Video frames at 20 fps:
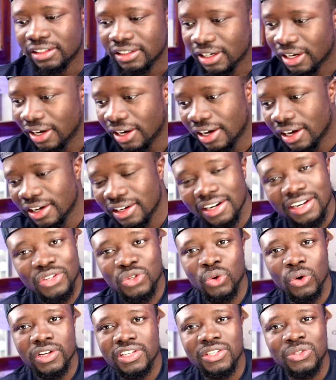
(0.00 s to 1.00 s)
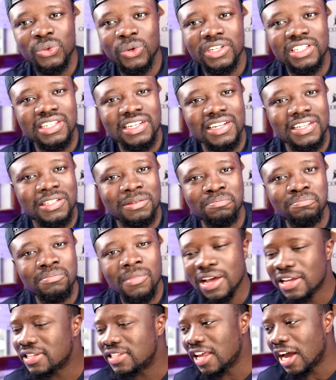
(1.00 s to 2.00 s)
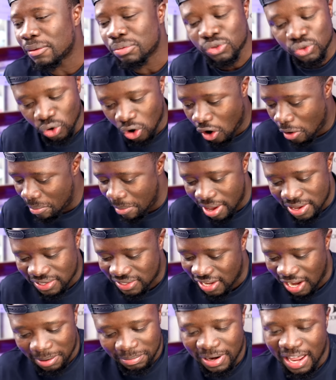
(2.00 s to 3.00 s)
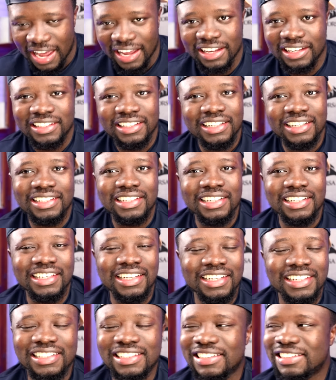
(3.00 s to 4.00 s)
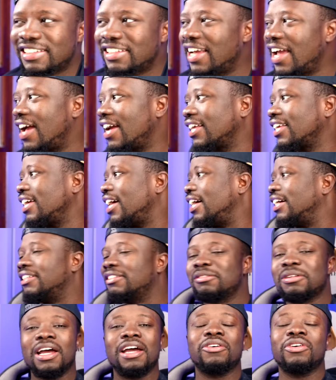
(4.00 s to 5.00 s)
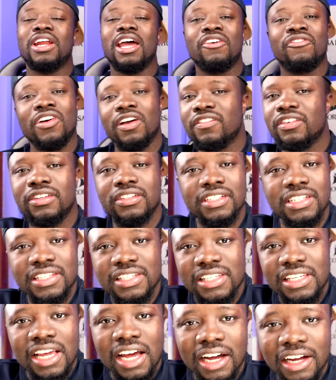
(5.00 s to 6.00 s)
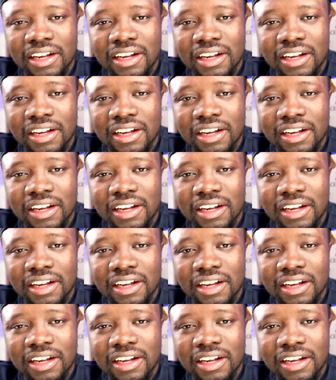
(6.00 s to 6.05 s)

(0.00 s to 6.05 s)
Ah, this whole situation is messed up. So messed up. Like, God, hey, what the video is here?